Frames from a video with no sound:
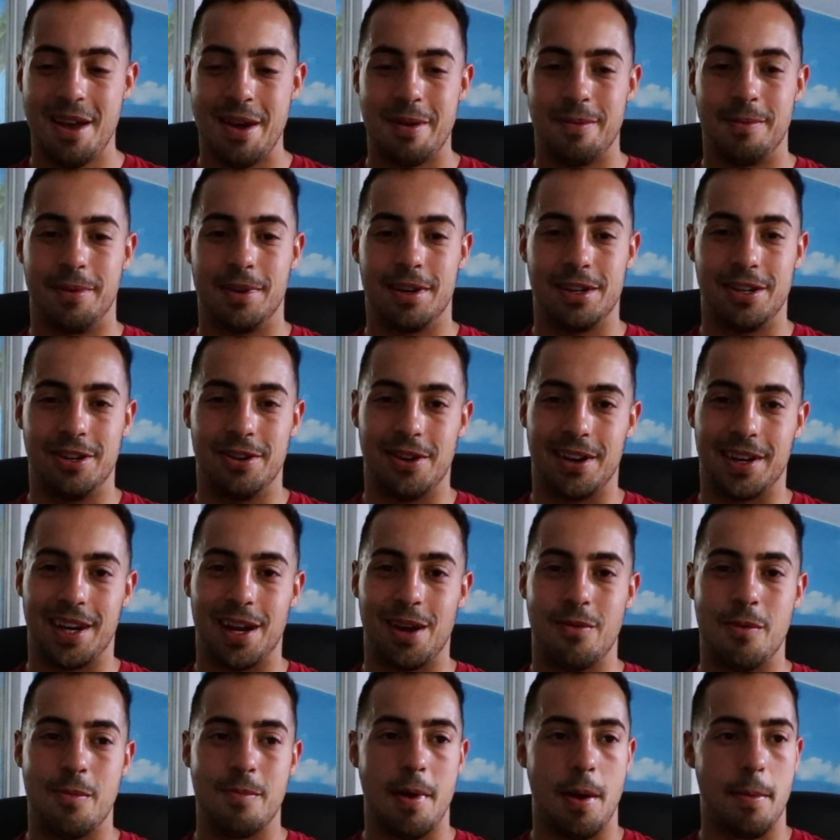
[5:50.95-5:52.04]
But I
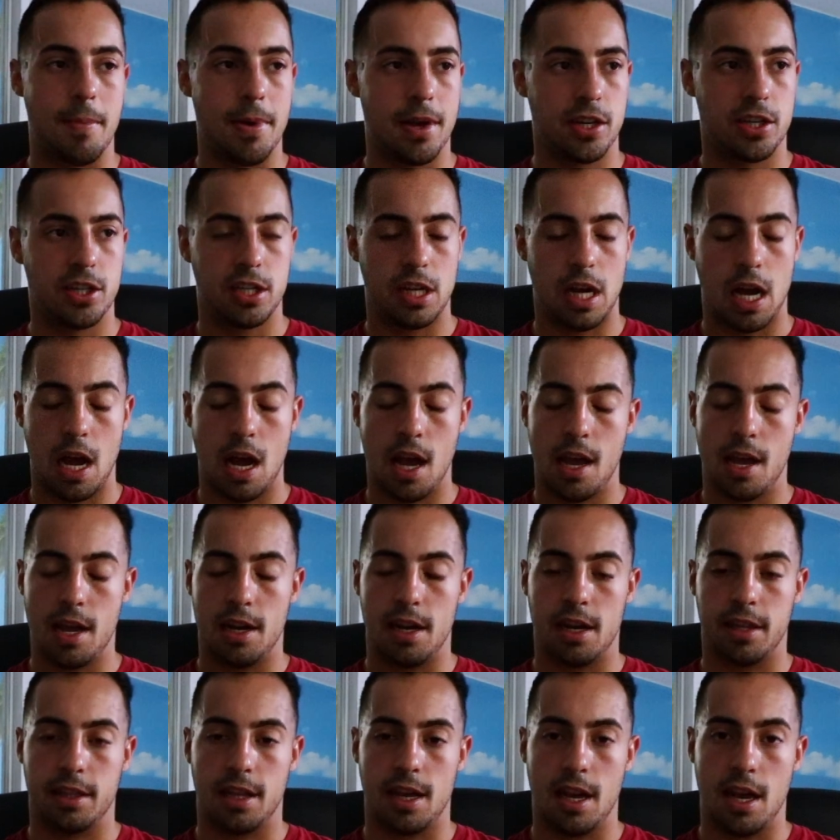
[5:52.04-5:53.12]
gave it my best shot, and
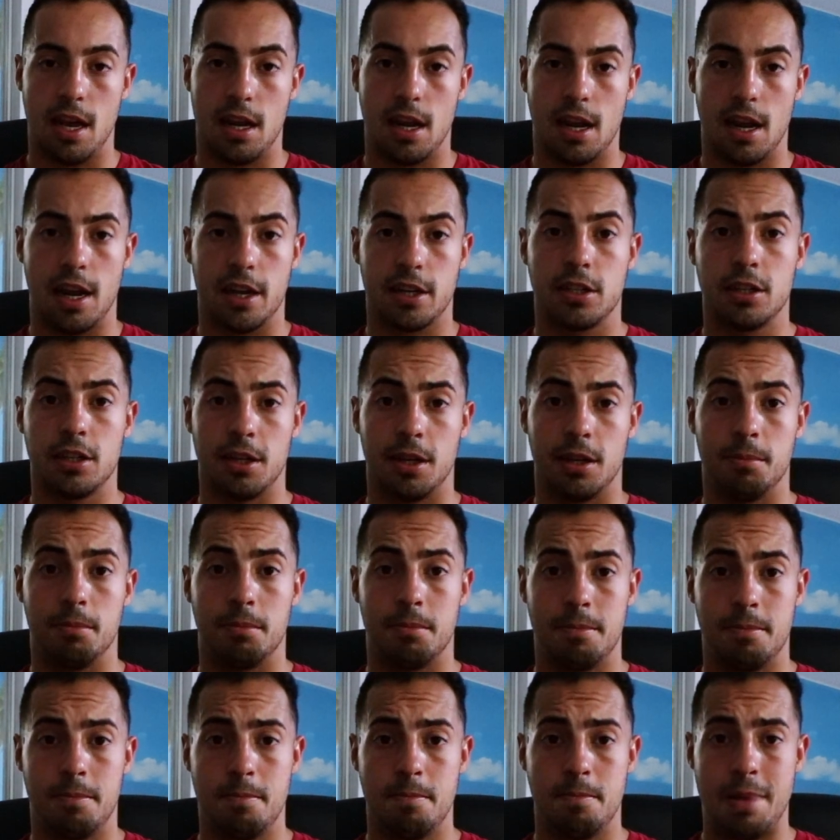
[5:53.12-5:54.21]
at the end I actually
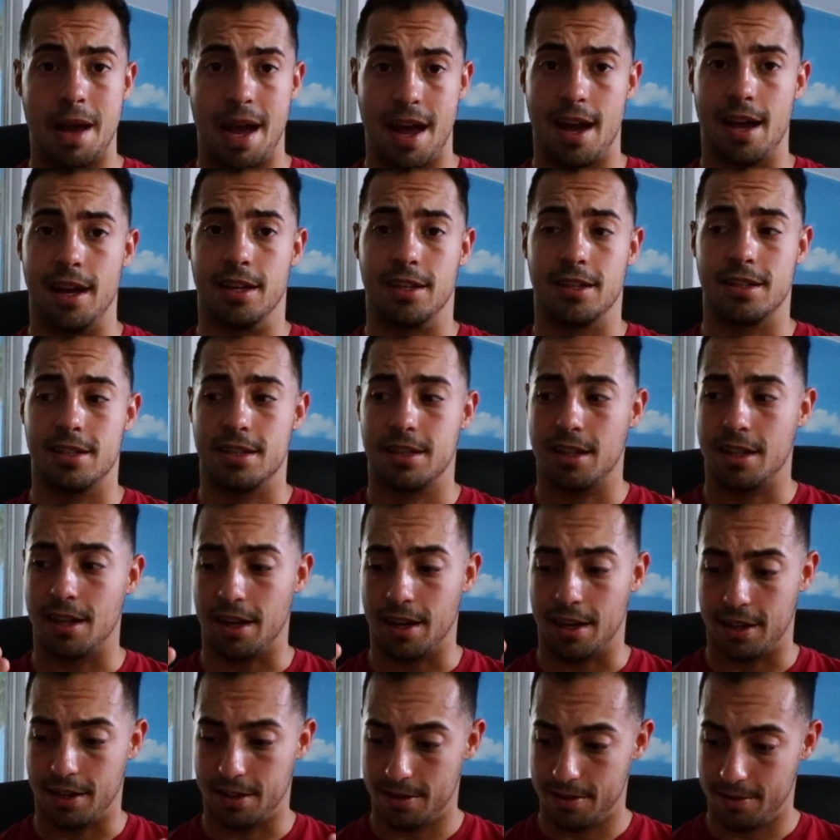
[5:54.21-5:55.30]
passed,
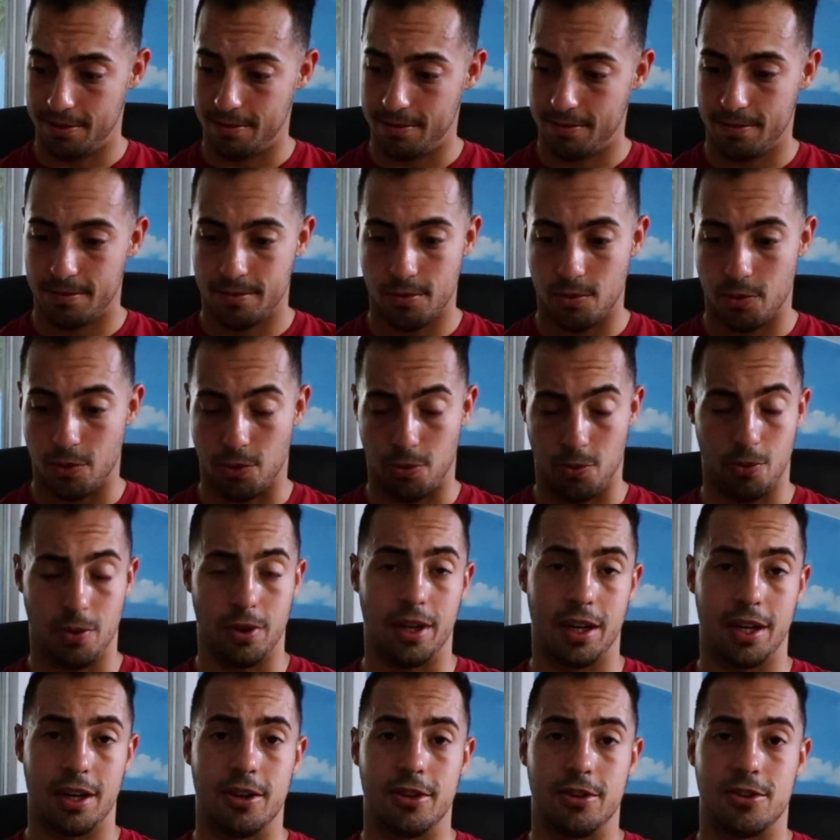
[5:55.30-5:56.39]
like, with a
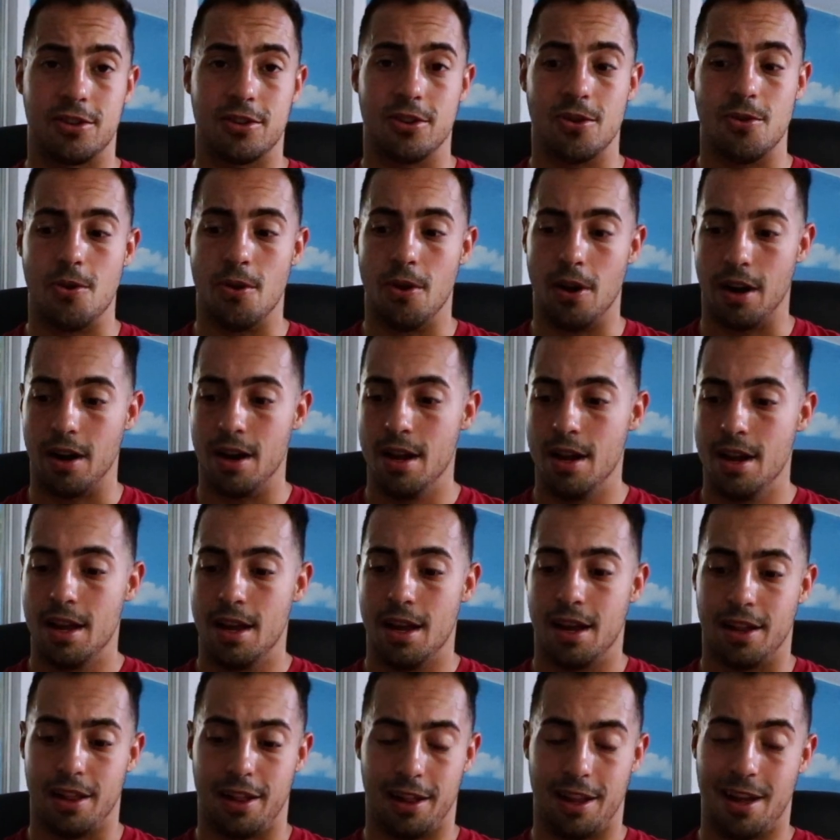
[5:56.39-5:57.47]
really good score.
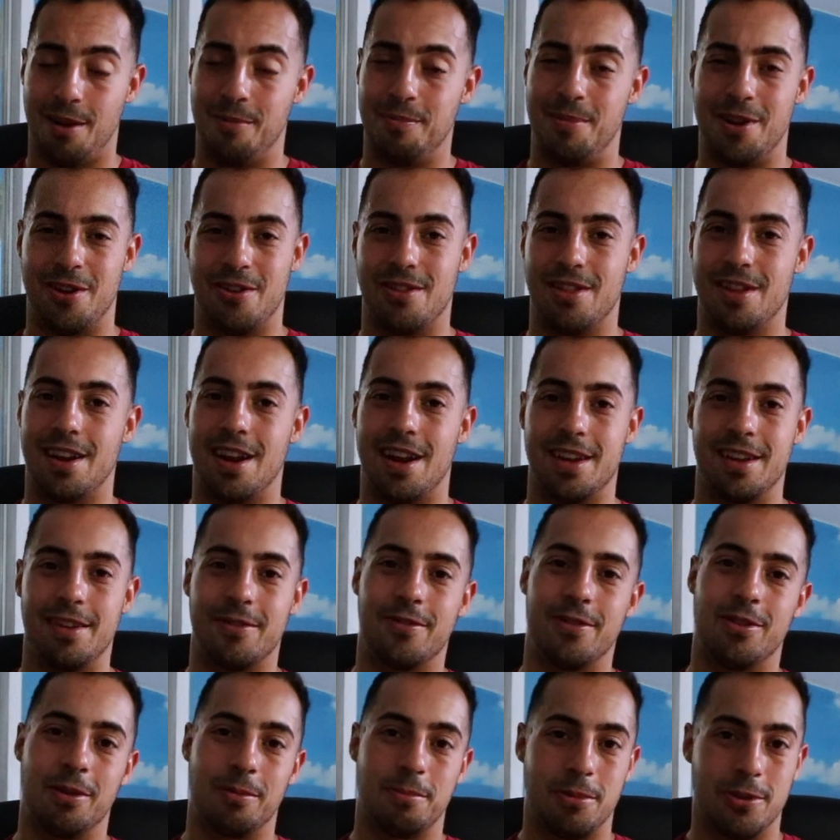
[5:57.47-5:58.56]
A lot better than I did
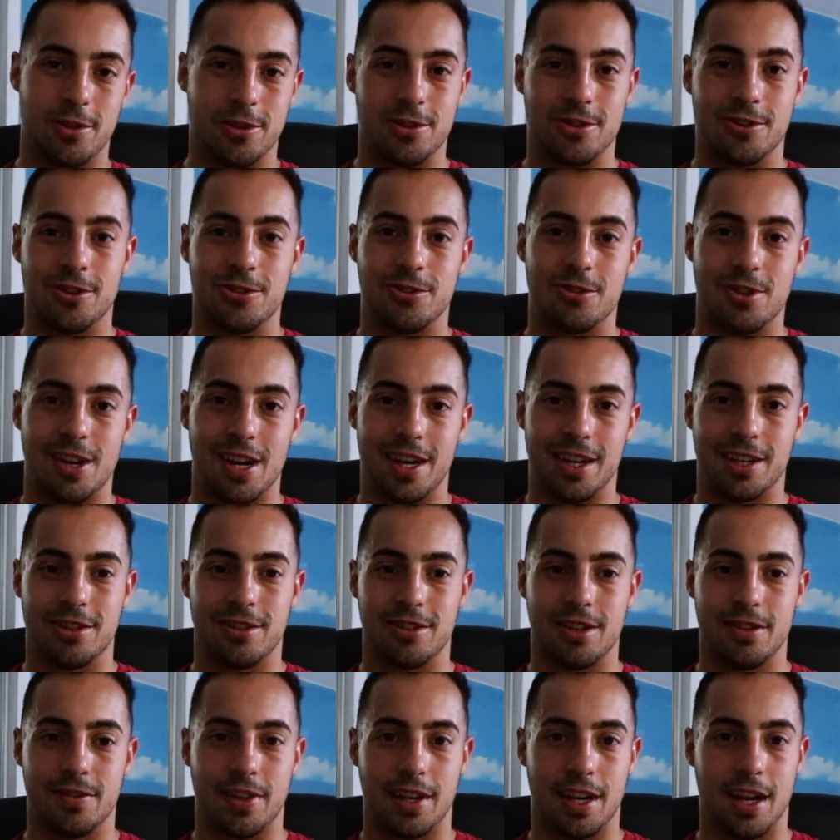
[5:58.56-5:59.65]
for the personal training
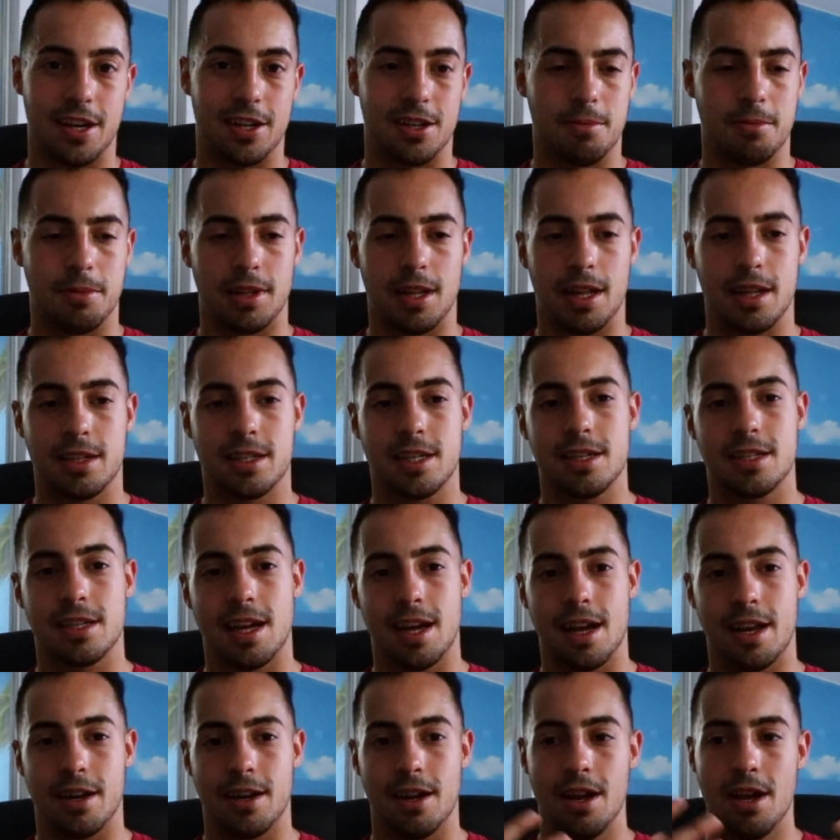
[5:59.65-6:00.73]
certification, but that's because I
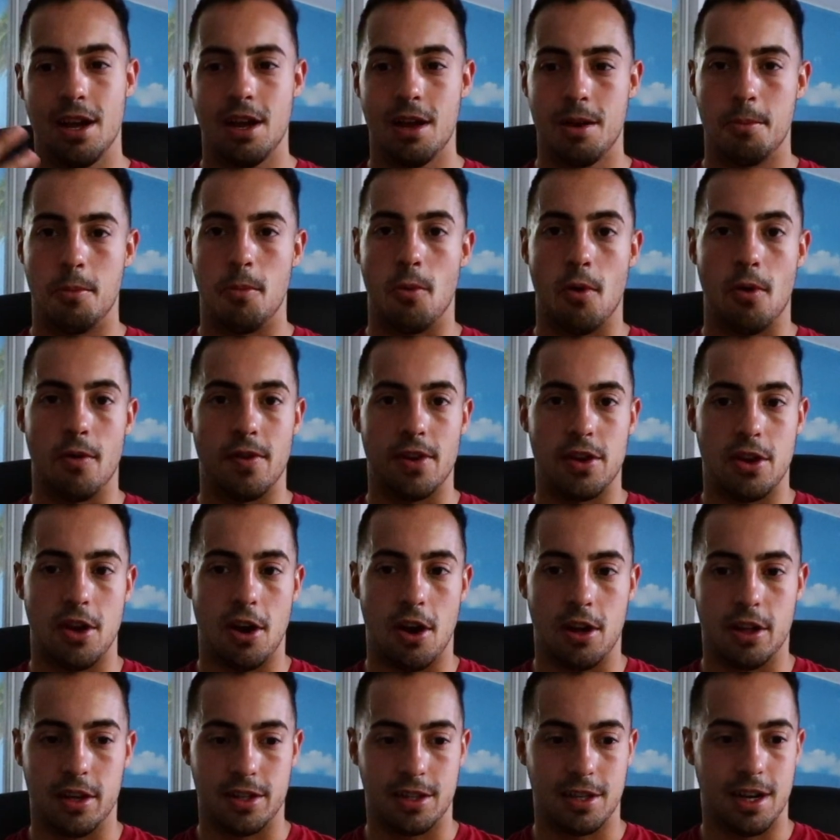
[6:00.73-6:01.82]
had more of a
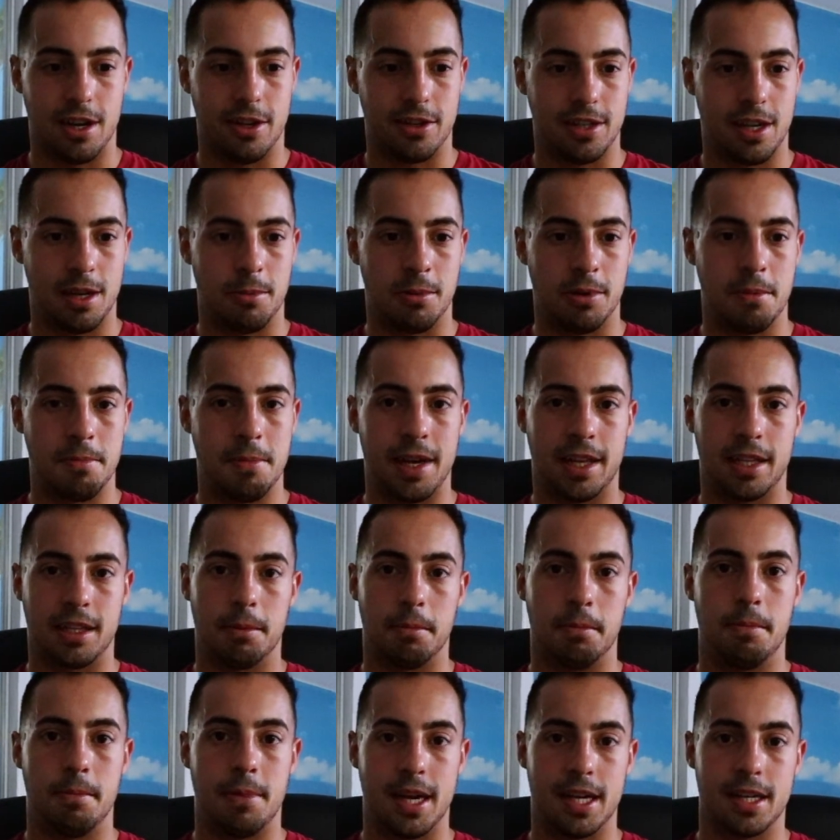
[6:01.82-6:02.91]
knowledge and I was able to make the
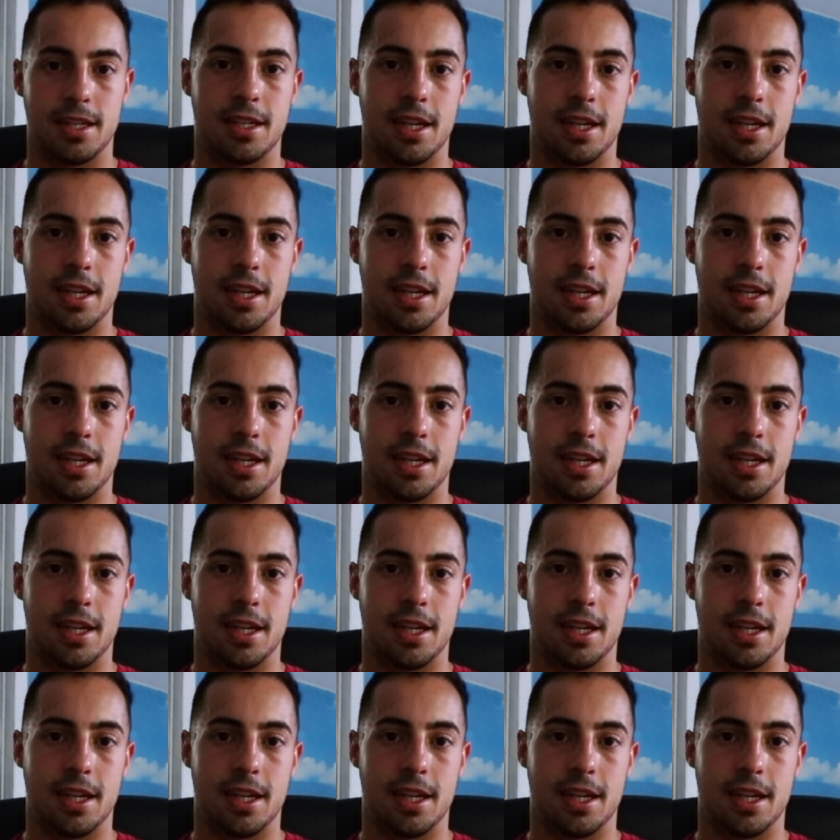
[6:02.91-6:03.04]
best